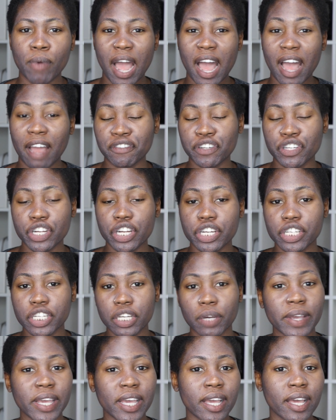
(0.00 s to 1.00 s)
after
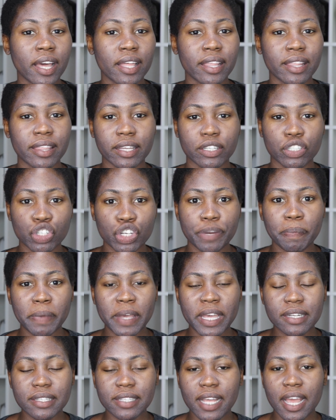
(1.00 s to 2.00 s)
doing the
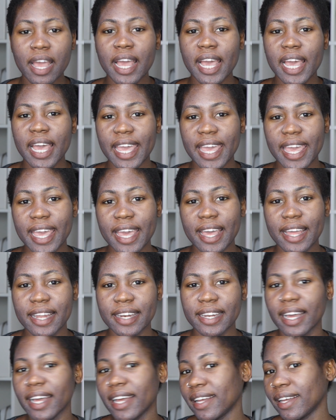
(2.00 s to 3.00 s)
treatment,
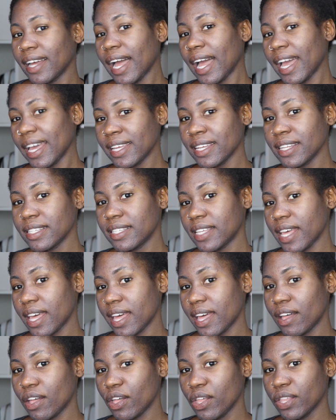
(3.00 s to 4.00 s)
and I can
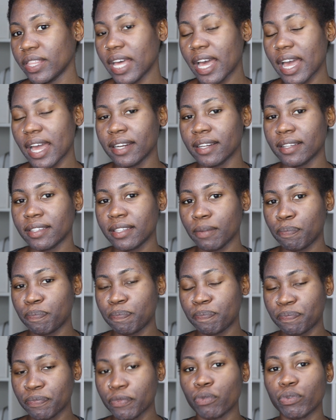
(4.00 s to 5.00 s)
tell that the
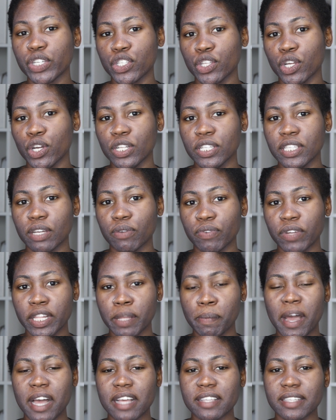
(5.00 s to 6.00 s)
results are really
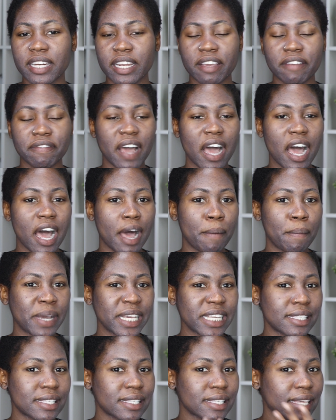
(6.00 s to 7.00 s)
positive. My
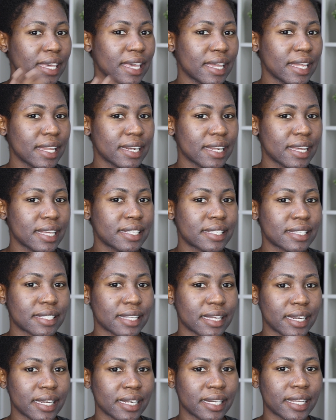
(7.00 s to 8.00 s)
skin
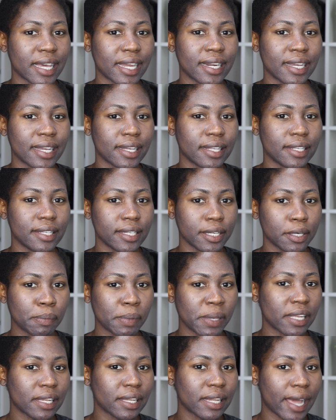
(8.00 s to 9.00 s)
started getting a little
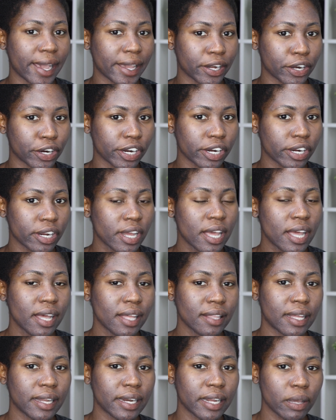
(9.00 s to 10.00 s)
bit lighter
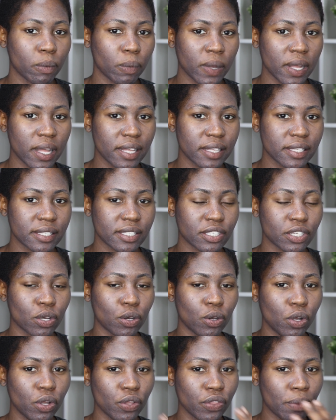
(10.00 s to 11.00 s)
than it was, so
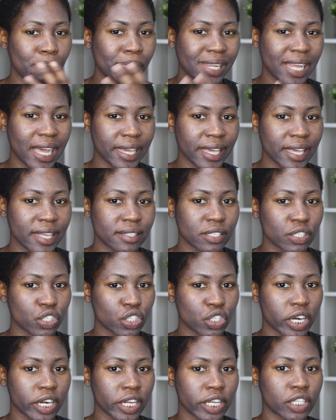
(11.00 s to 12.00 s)
all the blackheads are
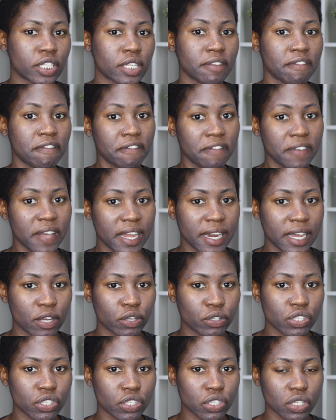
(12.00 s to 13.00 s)
starting to fade
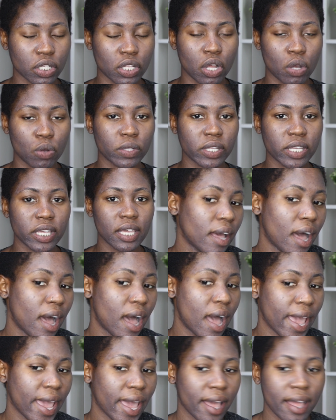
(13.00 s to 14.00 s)
out slowly,
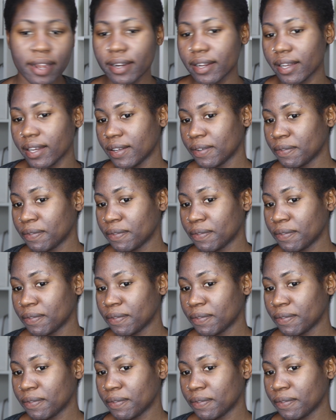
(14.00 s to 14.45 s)
and